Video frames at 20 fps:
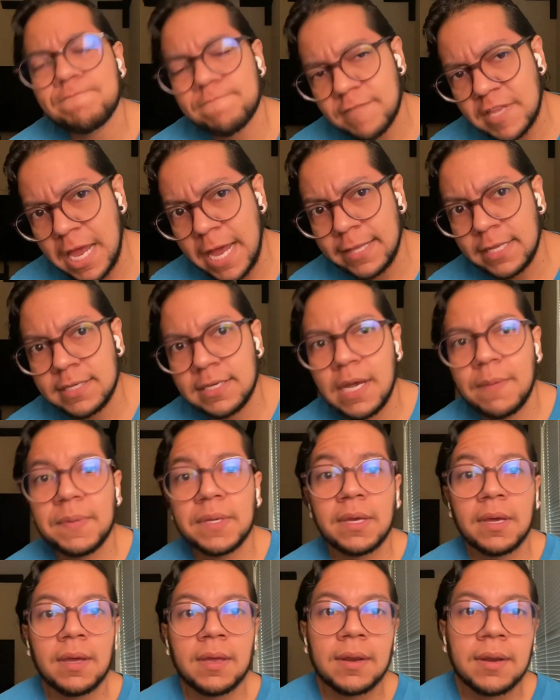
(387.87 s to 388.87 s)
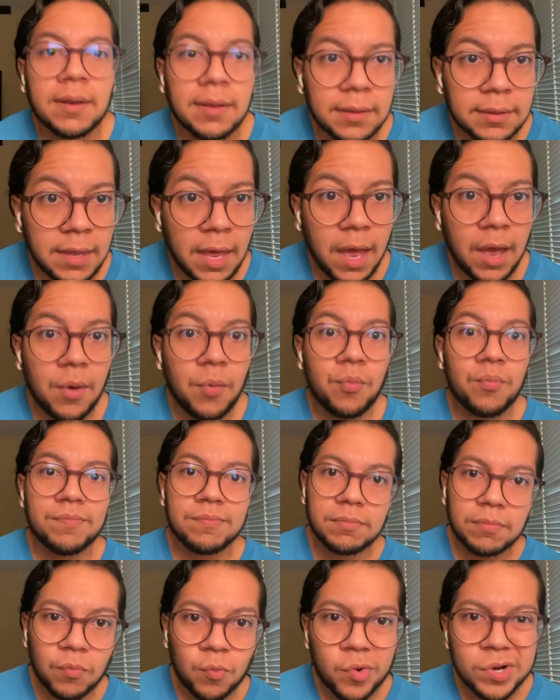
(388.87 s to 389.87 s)
at the time, again, that
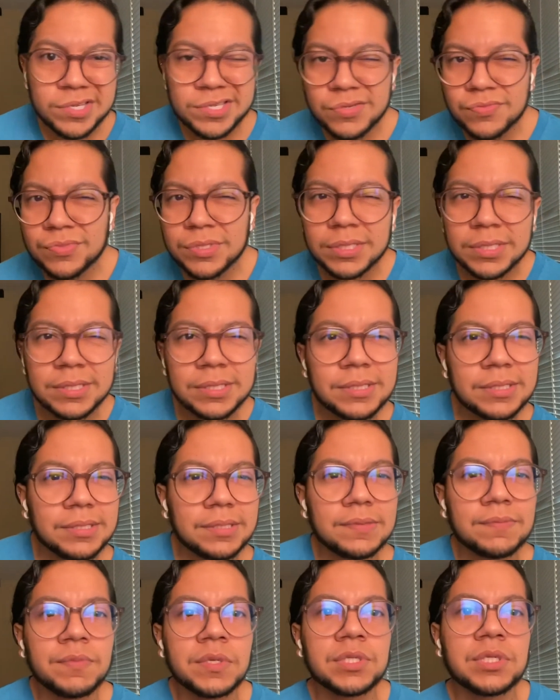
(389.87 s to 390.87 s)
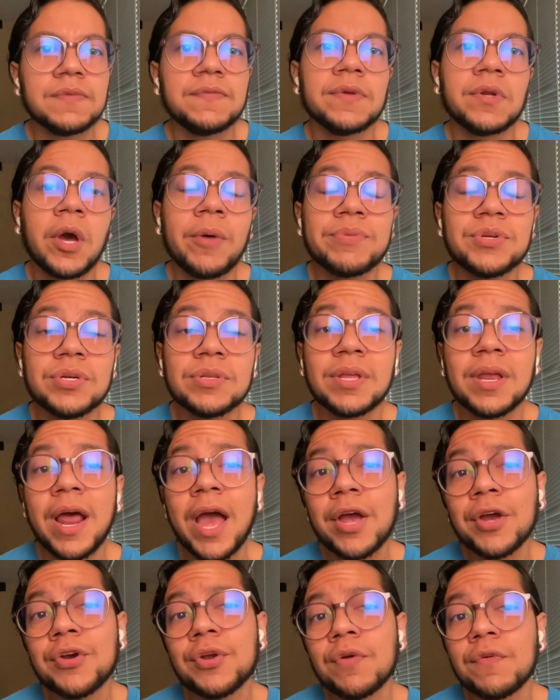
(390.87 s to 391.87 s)
wasn't really much of an option that
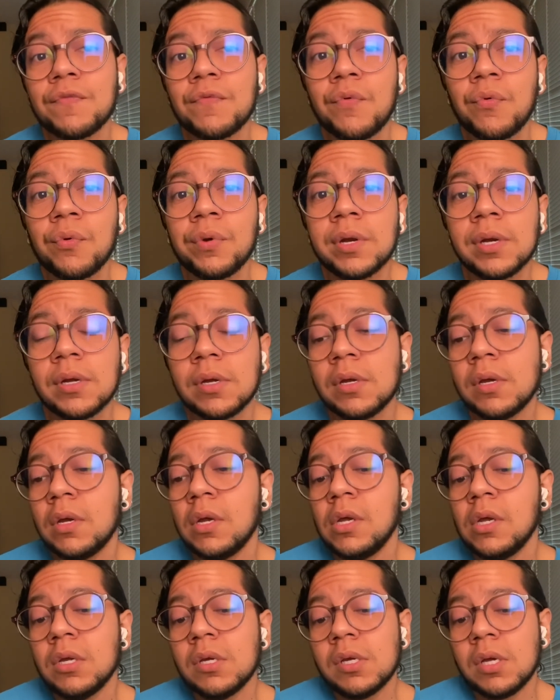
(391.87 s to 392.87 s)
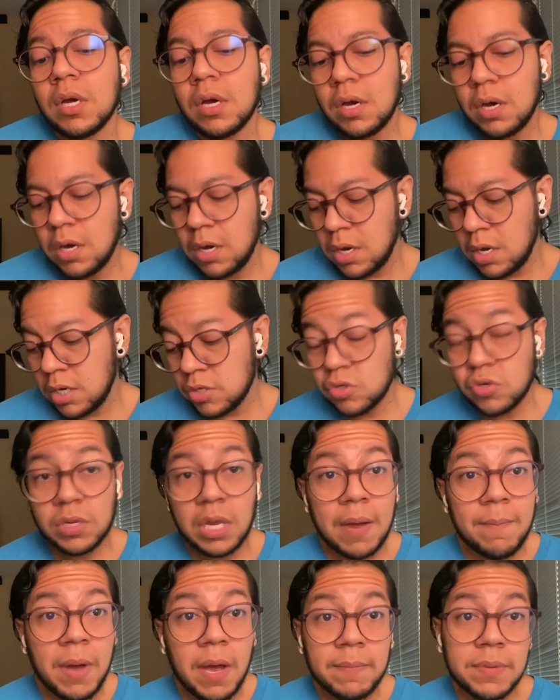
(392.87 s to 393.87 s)
I could afford. So
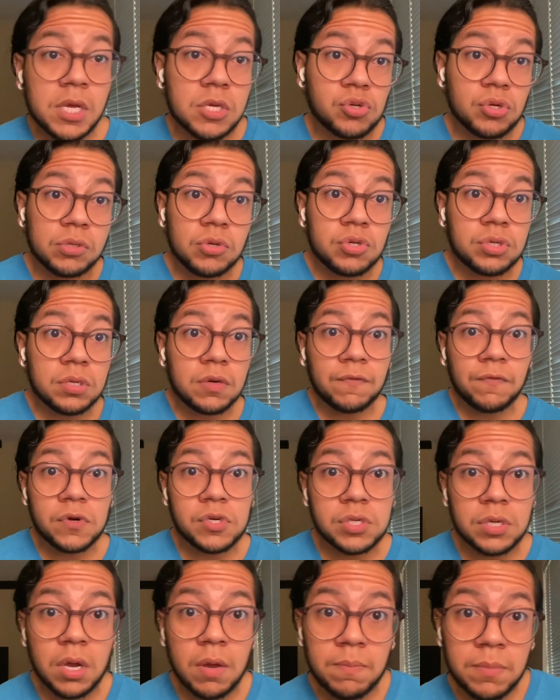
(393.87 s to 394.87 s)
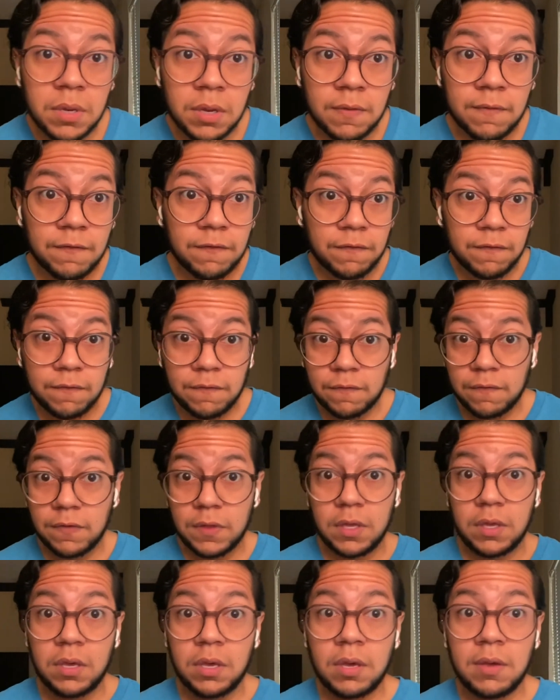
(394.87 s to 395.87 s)
that might be a solution for some
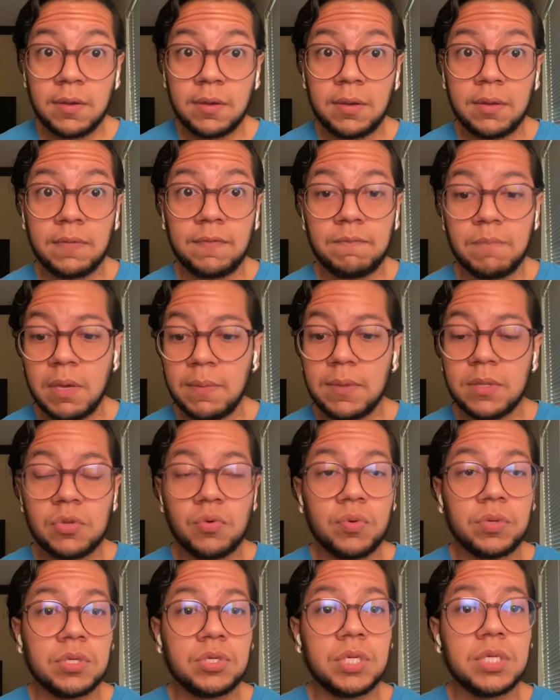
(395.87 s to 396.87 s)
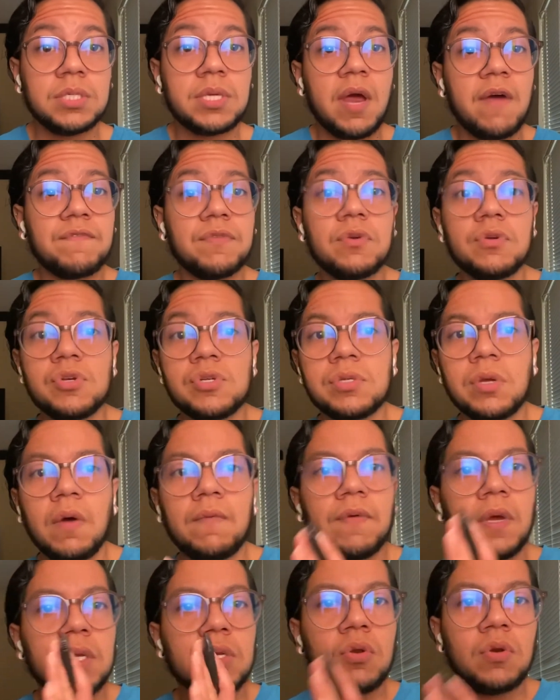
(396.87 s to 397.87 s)
if maybe doing the sheets after yourself
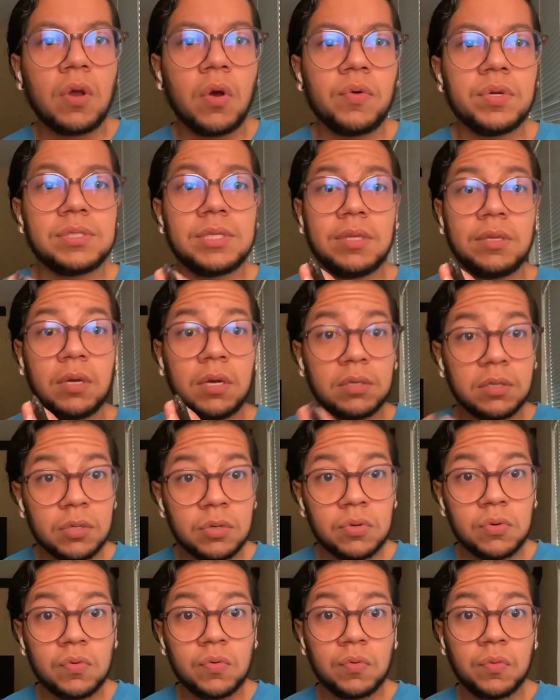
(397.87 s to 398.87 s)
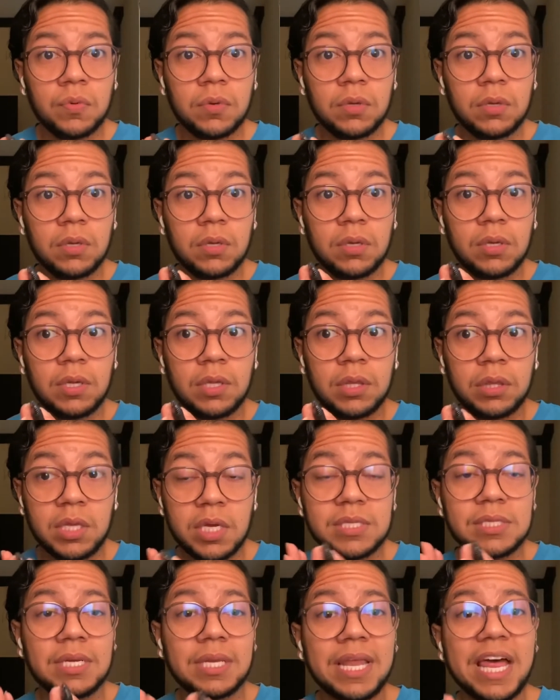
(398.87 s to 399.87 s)
and you notice that the glue
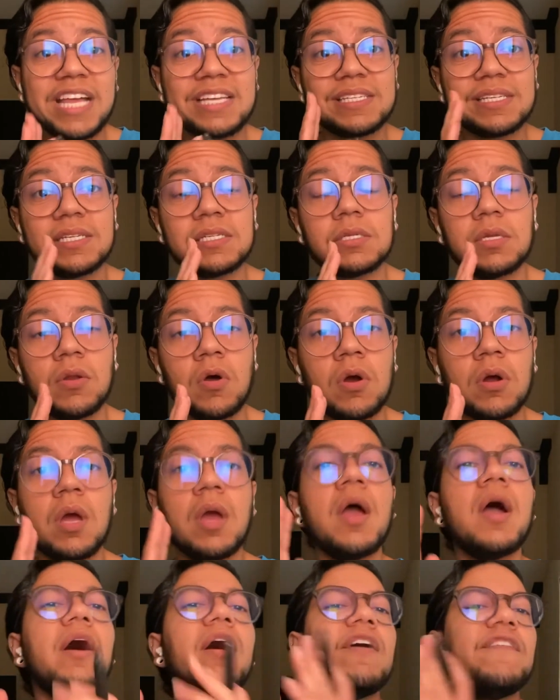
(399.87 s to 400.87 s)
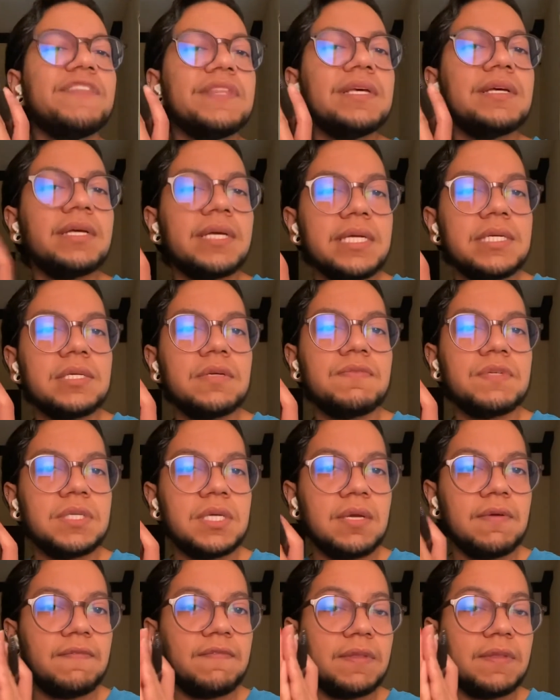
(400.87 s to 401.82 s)
doesn't last as long of the adhesive sheet.